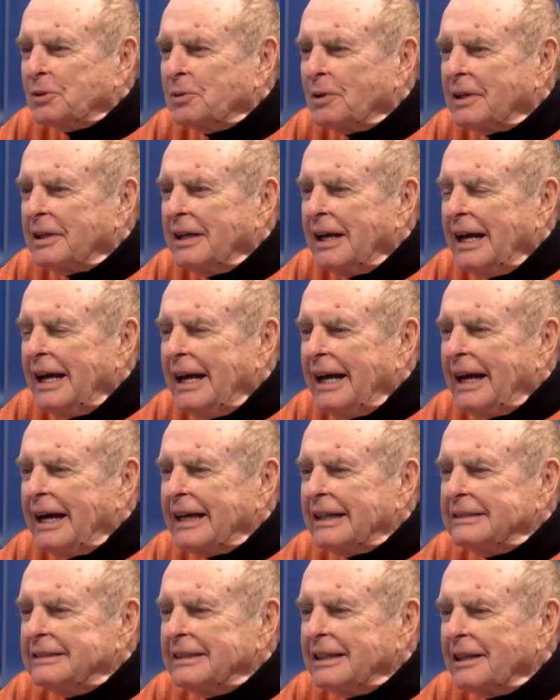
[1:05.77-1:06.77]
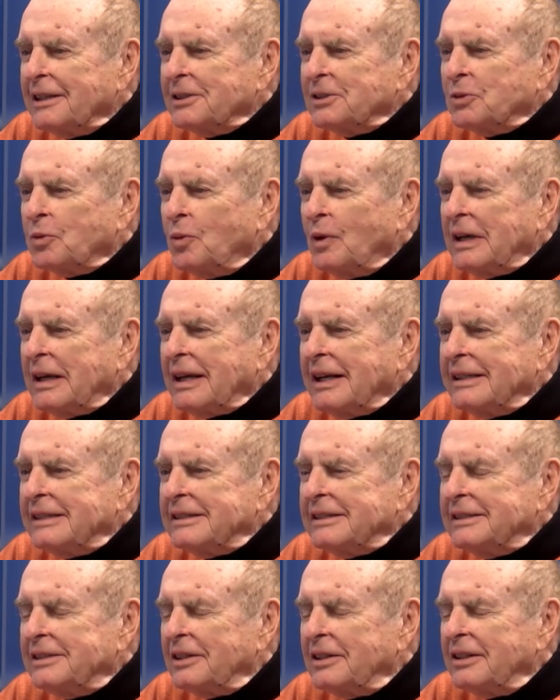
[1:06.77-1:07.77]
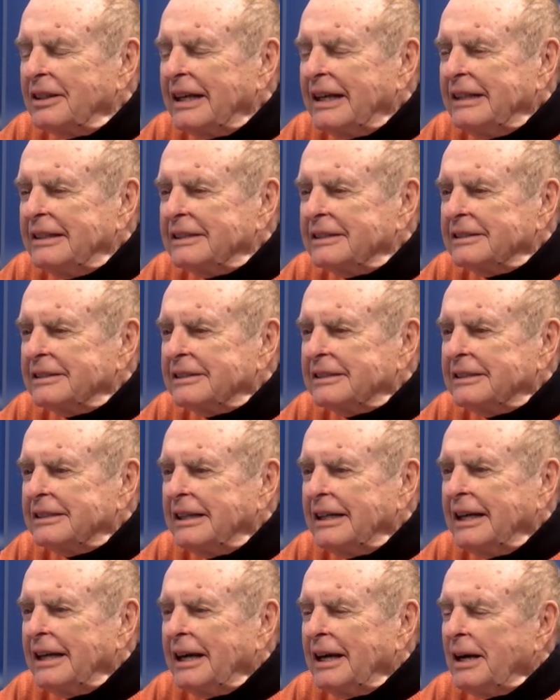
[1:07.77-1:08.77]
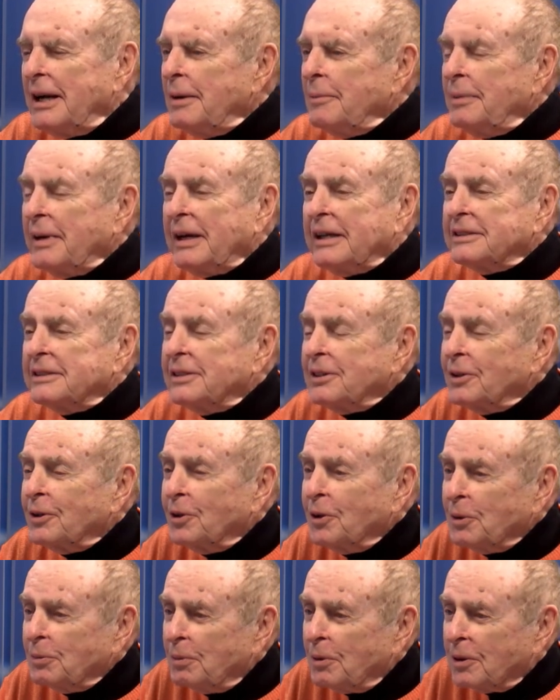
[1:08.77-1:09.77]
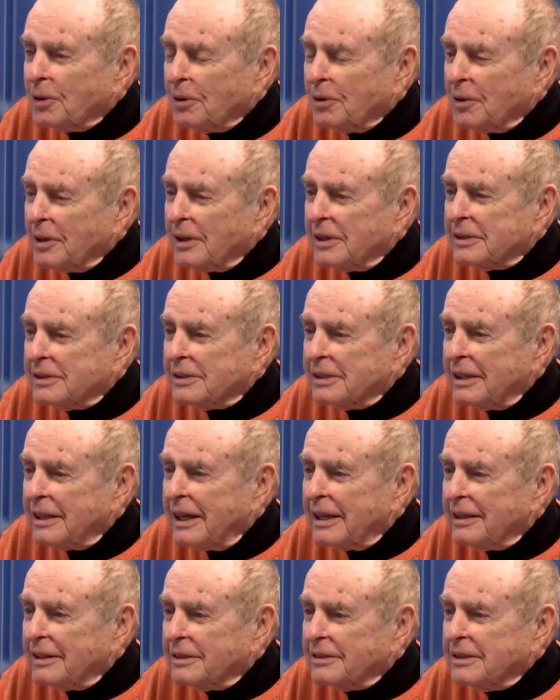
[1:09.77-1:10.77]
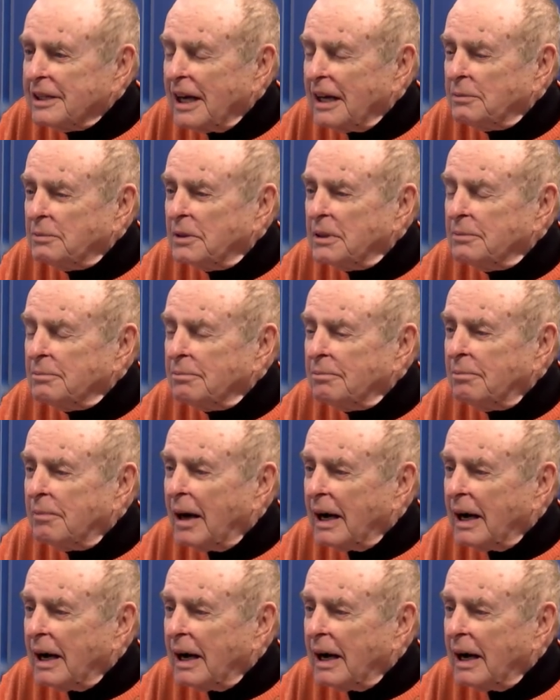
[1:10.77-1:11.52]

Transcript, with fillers: this one and tell us what is the latest, because the Herberger is an entertainment